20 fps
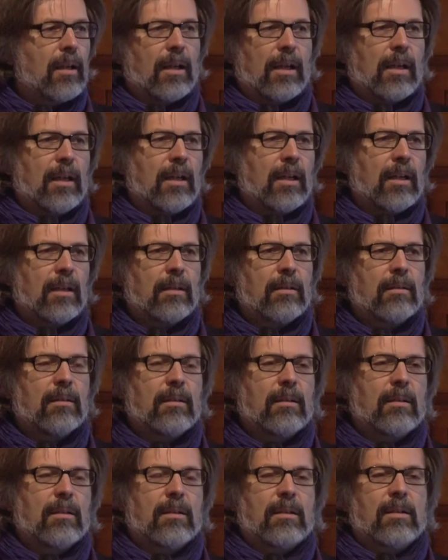uh,
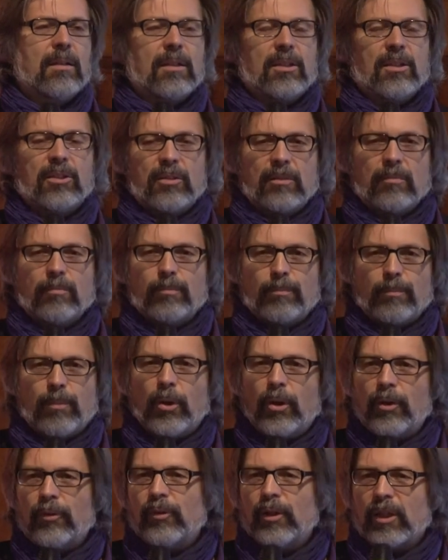
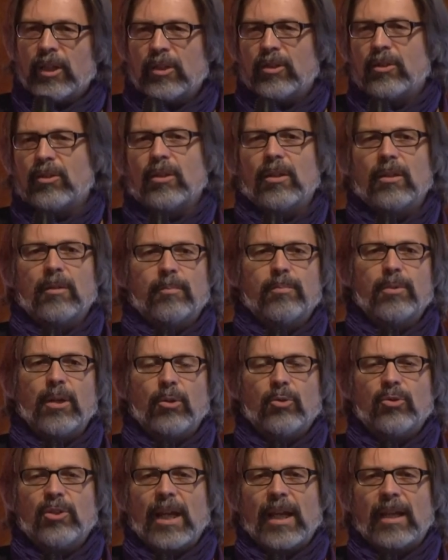perfect uh,
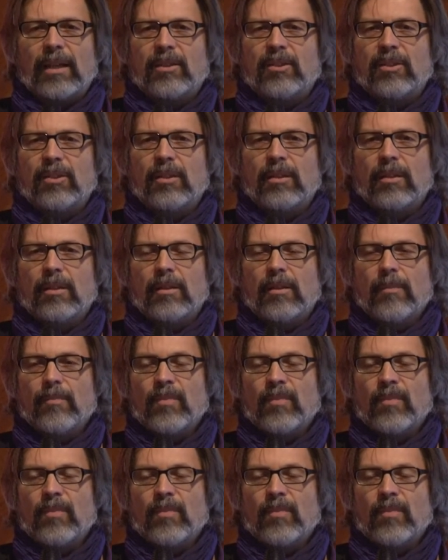projects,